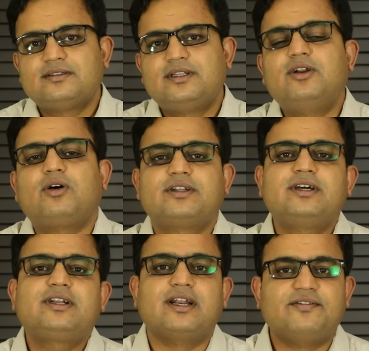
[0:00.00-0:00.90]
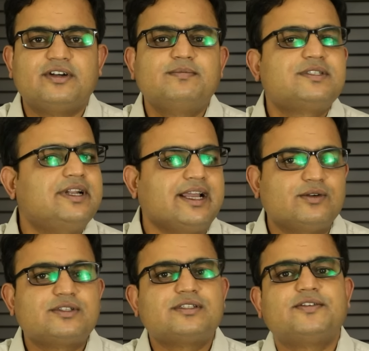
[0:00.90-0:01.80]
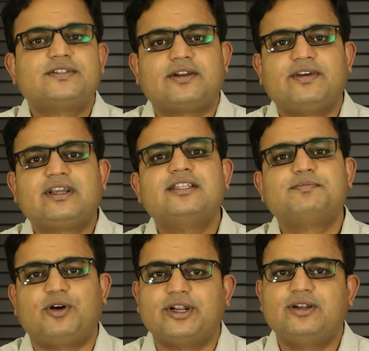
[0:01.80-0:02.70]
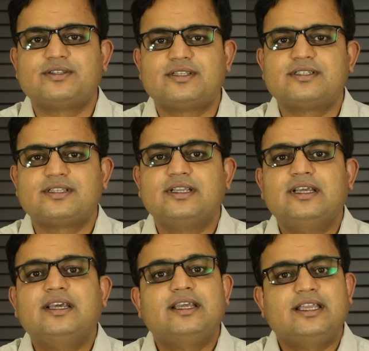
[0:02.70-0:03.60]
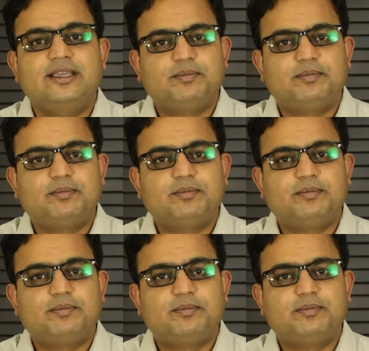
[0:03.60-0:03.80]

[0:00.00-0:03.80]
The doctor confirms the diagnosis of cervical spondylosis. He